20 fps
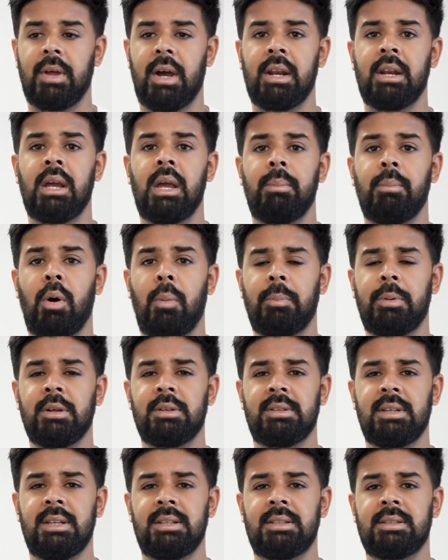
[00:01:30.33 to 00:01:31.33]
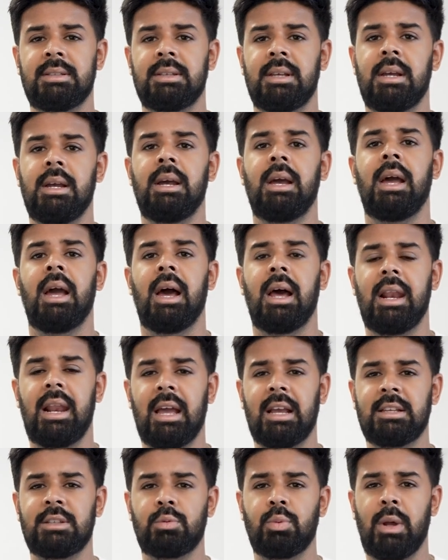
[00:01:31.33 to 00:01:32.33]
And hemoptysis,
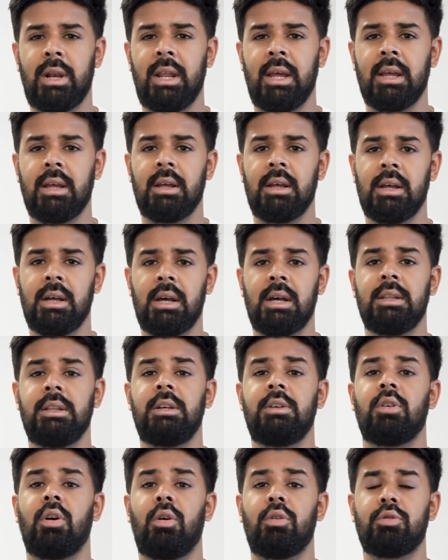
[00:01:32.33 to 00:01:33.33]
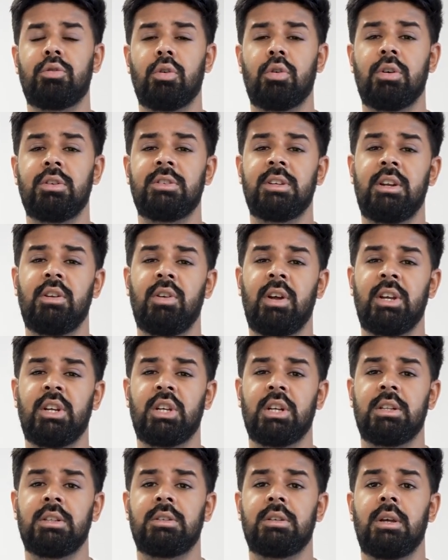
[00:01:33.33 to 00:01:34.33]
leg swelling, these are also
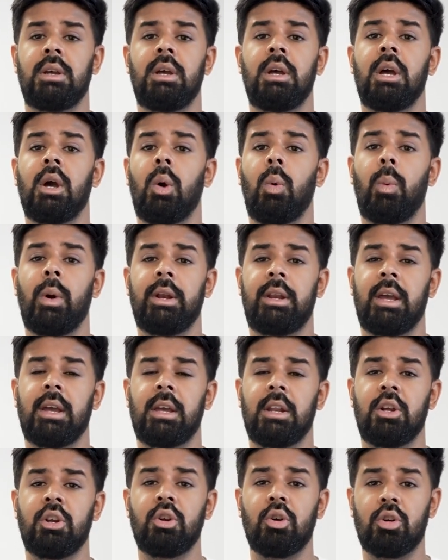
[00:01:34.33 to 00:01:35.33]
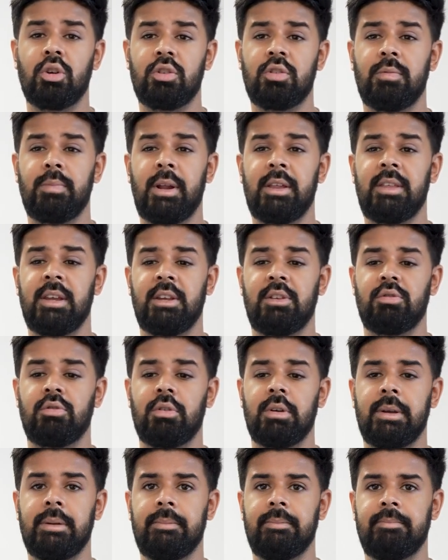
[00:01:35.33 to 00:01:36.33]
considerations when taking a shortness of breath
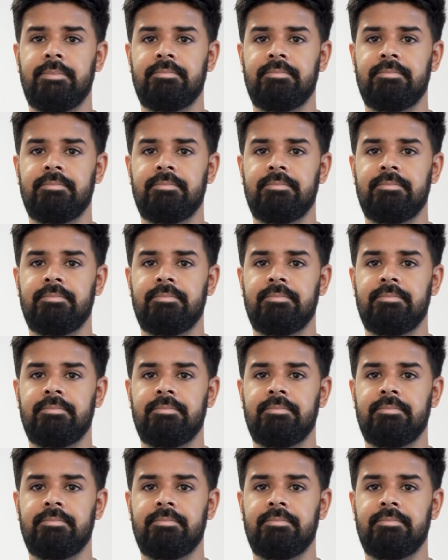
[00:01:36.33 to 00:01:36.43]
history.